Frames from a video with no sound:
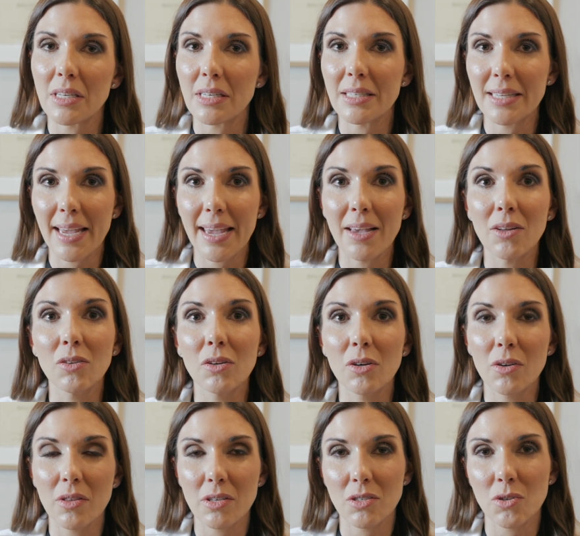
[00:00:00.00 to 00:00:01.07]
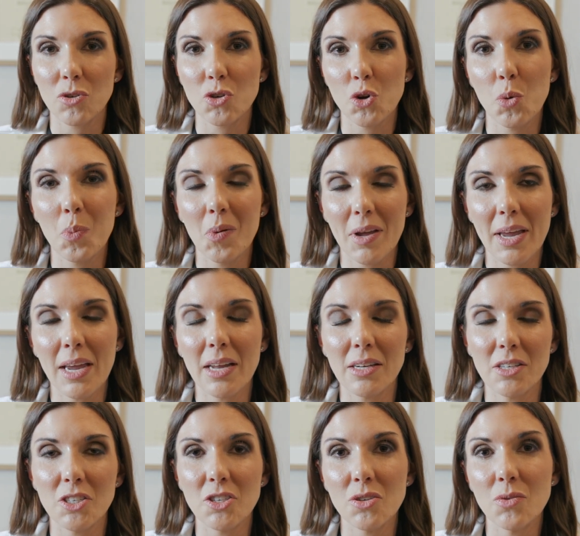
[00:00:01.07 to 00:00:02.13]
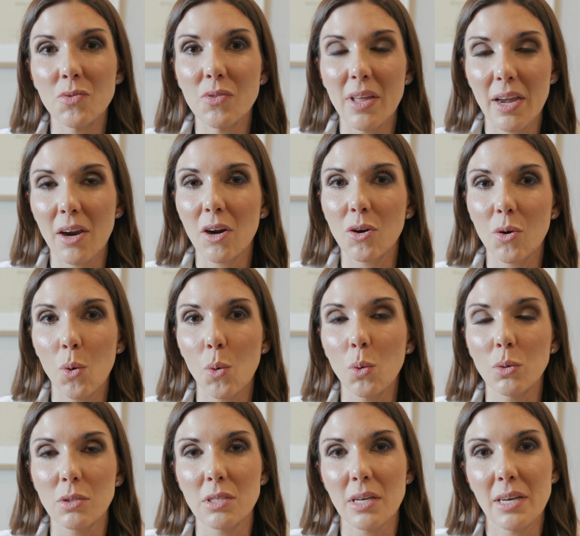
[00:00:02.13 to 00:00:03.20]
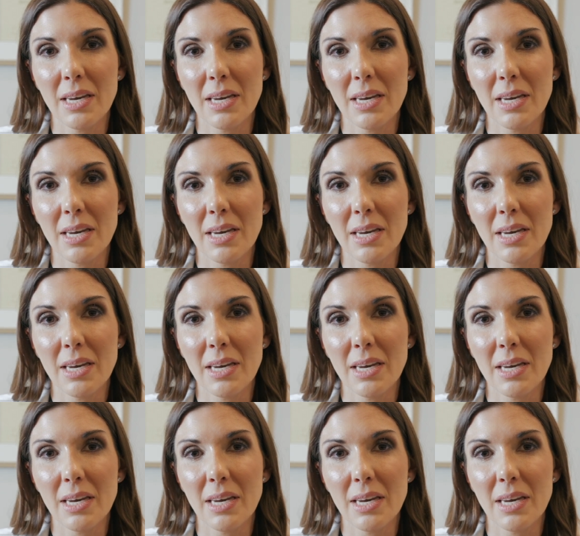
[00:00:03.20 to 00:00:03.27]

and tailor the surgical plan to their goals and